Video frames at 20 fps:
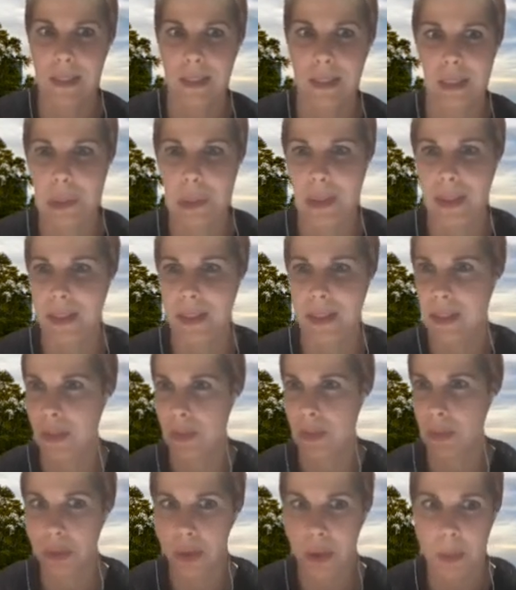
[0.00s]
you into this
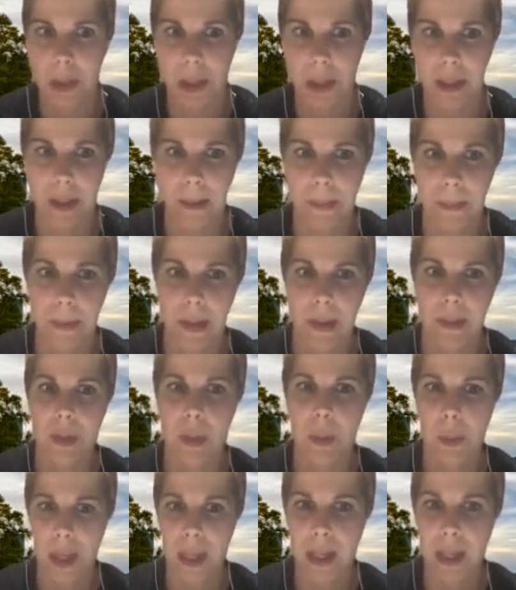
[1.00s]
formula. The
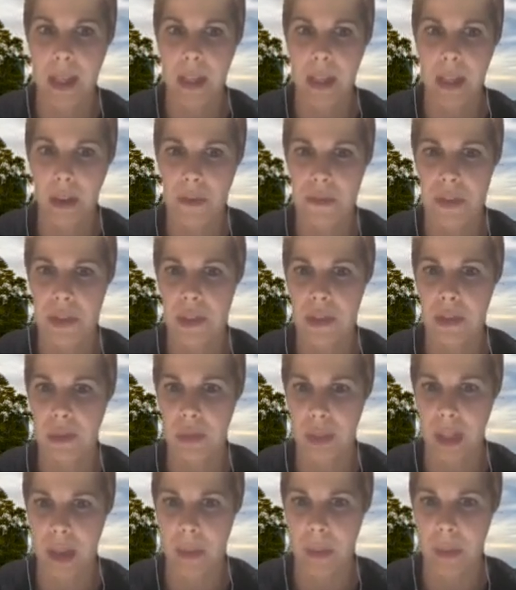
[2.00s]
meaning of this
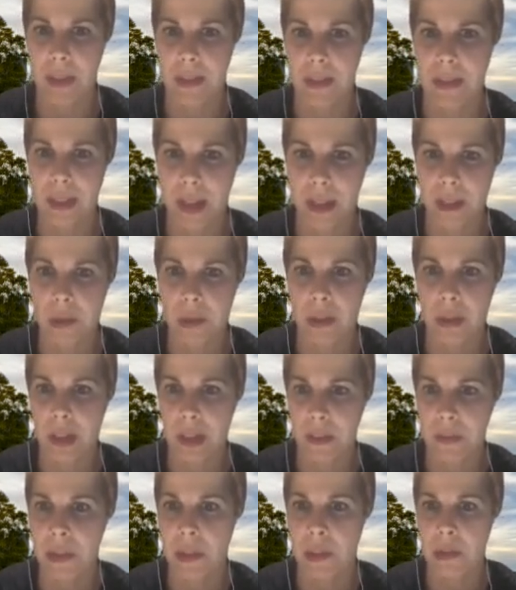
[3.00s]
dream is that you're
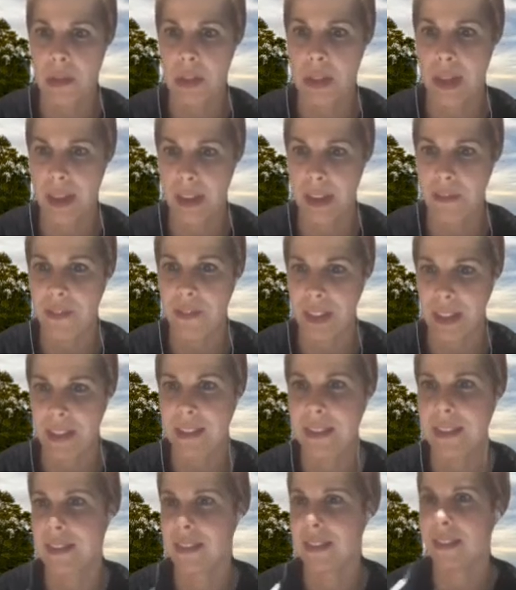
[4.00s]
living your life
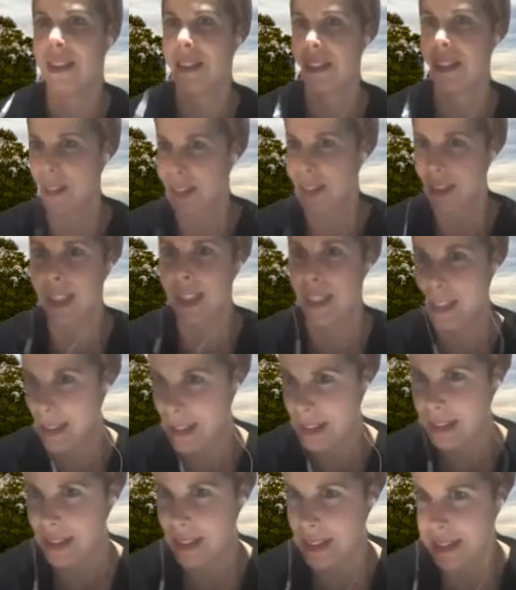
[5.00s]
as it
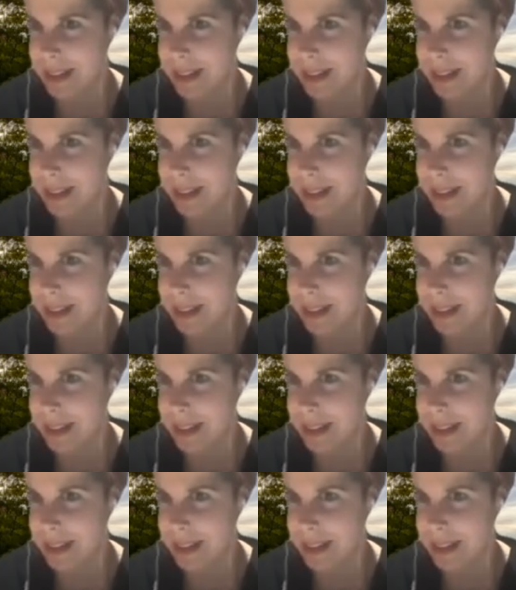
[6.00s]
is